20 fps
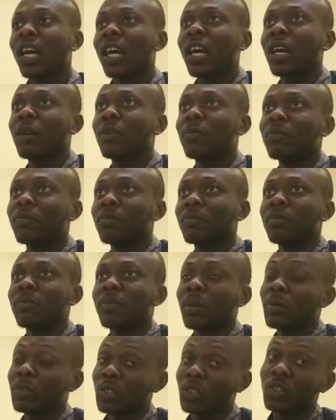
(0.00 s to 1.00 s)
Um, I'm
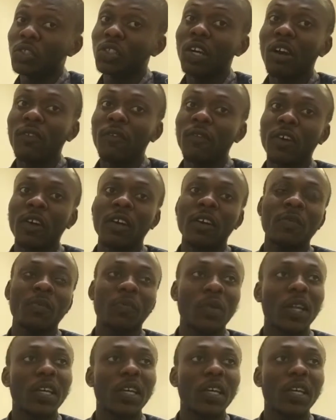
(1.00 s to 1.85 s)
a radiographer.